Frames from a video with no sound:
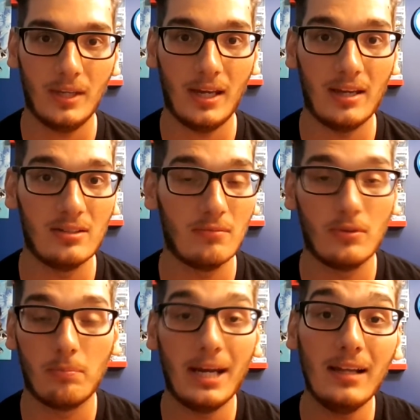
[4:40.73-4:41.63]
And
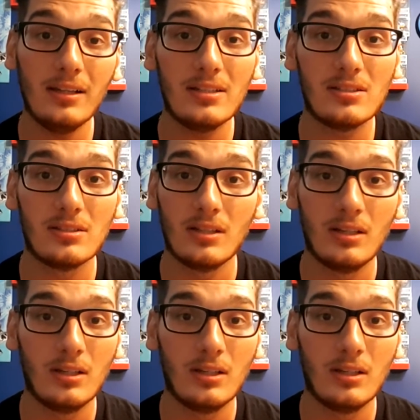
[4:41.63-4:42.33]
the pilot